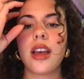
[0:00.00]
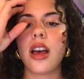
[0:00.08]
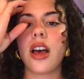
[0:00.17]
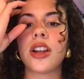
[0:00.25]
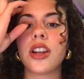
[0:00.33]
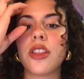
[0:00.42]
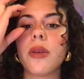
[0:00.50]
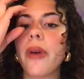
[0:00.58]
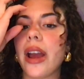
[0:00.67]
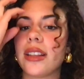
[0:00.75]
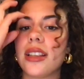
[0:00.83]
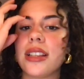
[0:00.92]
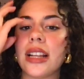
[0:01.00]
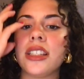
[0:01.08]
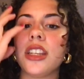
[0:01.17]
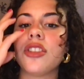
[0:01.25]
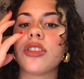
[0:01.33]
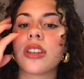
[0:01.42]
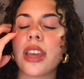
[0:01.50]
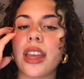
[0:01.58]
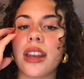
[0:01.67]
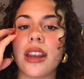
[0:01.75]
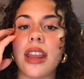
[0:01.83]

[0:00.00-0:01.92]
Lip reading: Another practice that teachers can